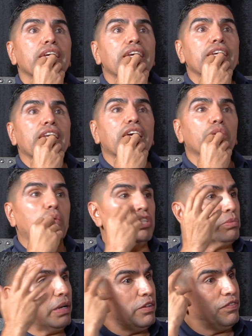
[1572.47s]
and I had to
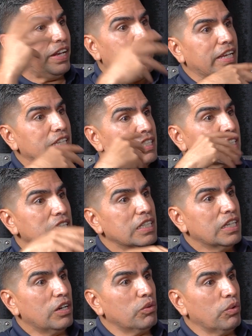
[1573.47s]
wash my face
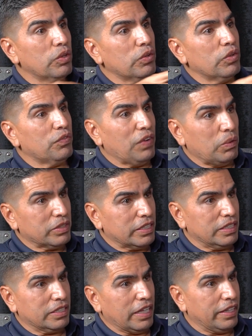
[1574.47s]
in one of the fountains that